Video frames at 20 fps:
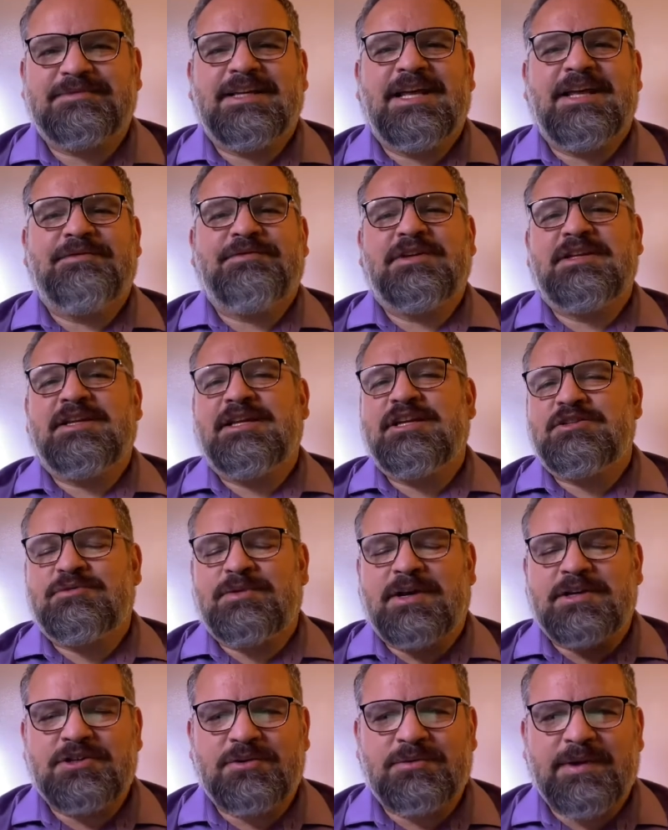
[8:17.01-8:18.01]
even his
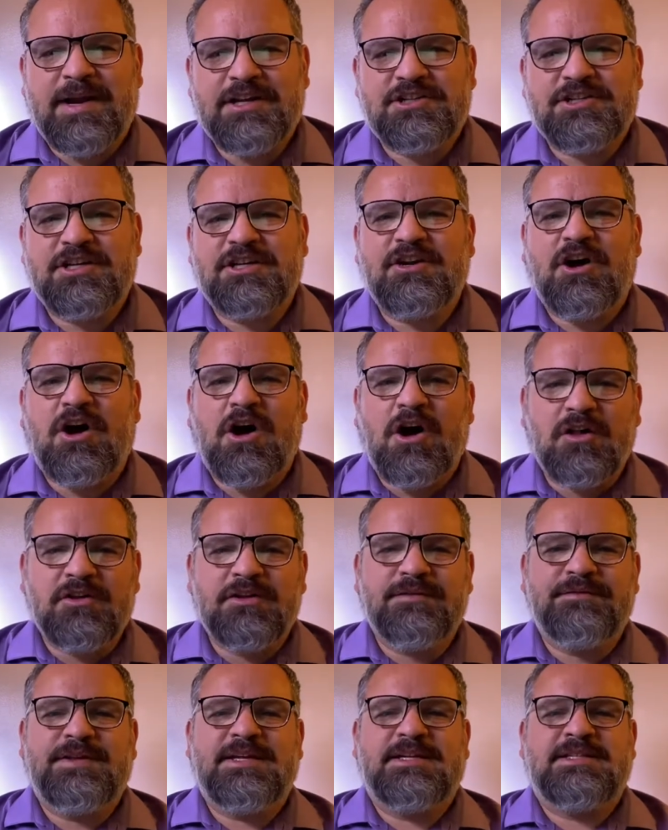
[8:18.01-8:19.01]
resurrection,
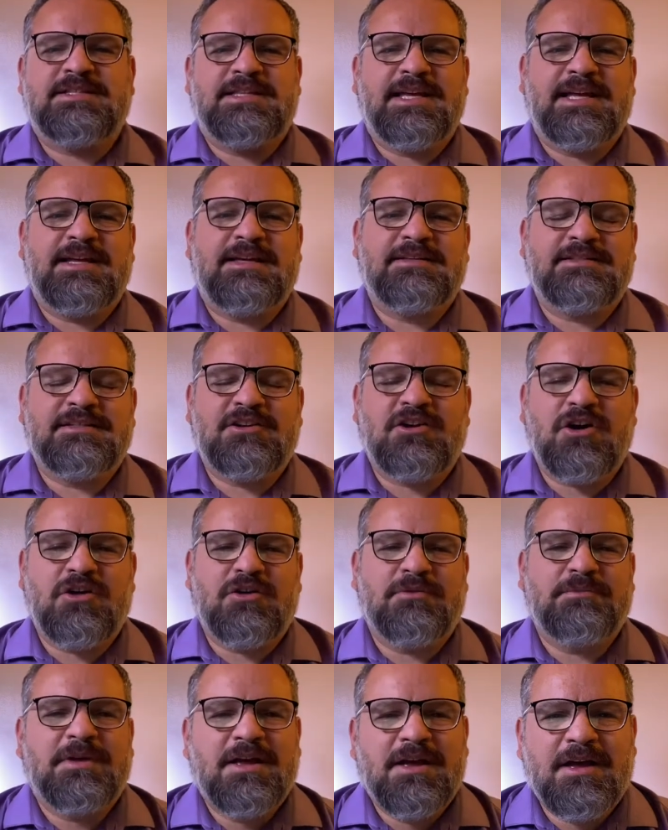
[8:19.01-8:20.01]
all of these things
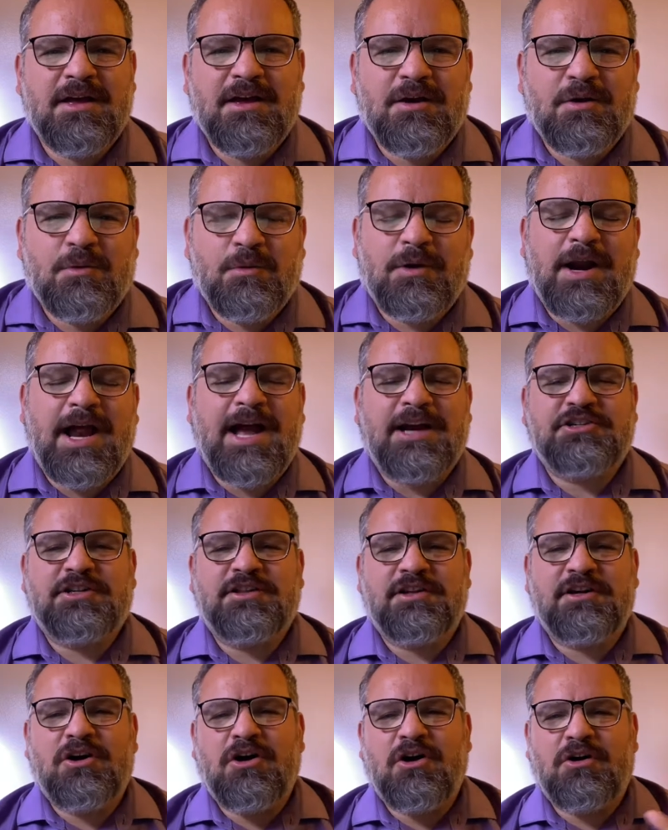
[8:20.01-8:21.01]
calm were
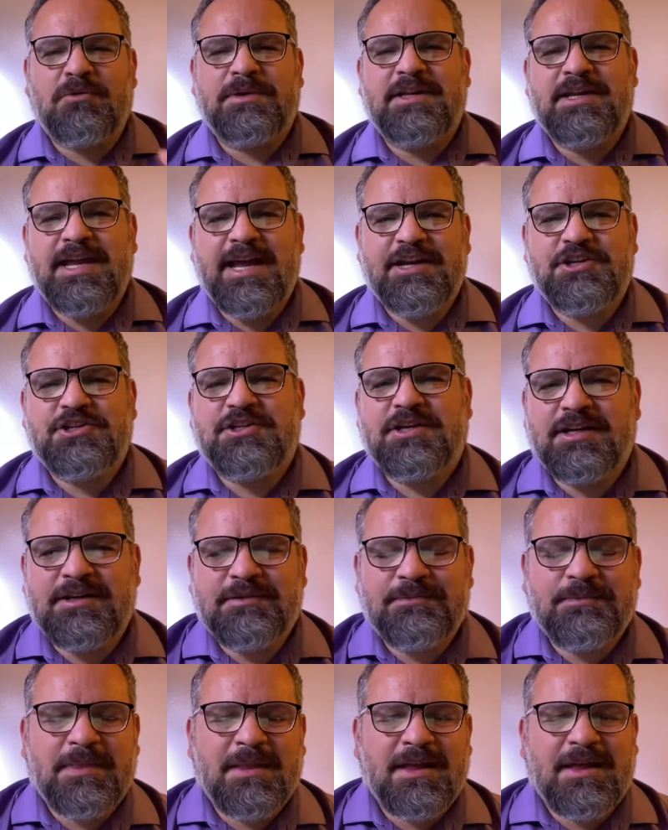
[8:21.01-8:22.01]
actually the culmination